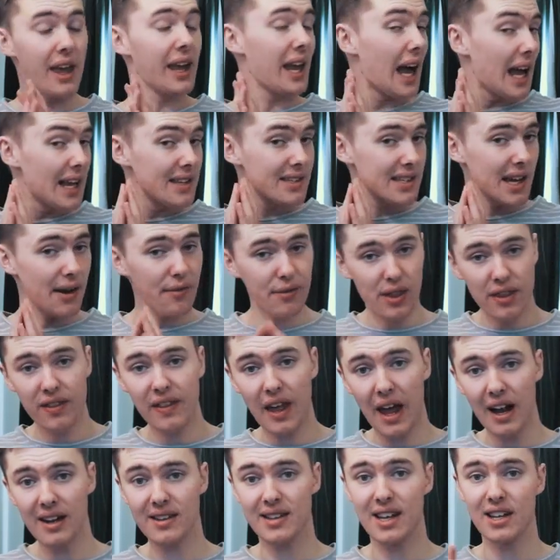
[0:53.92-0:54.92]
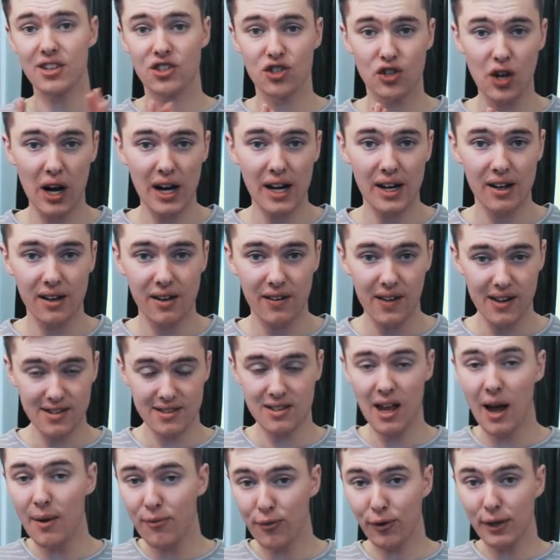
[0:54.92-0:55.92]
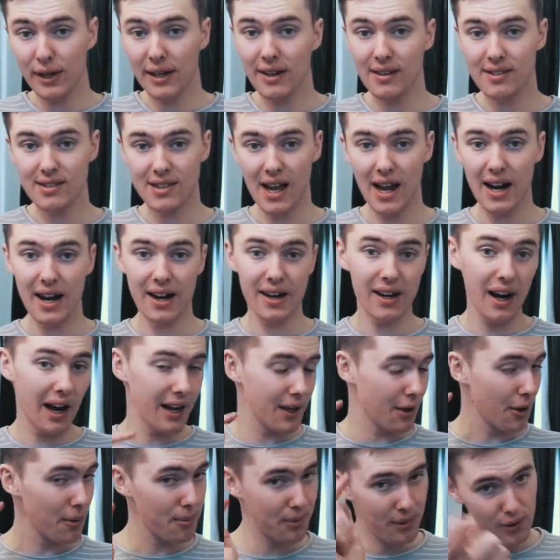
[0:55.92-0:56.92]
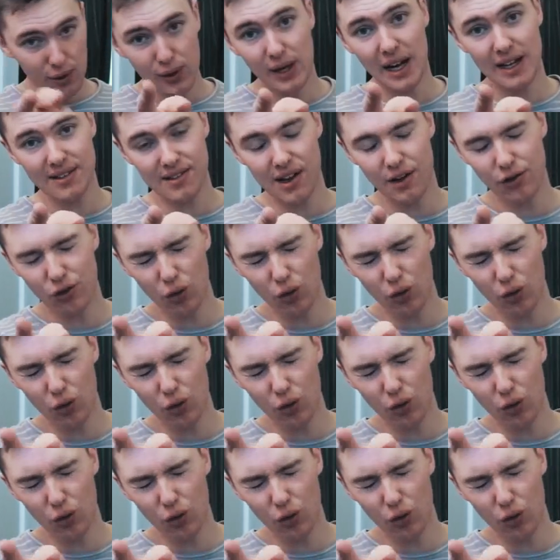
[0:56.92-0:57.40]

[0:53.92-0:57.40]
yeah guys, other than that, let's get straight into this. I'm freaking excited. I hope you guys are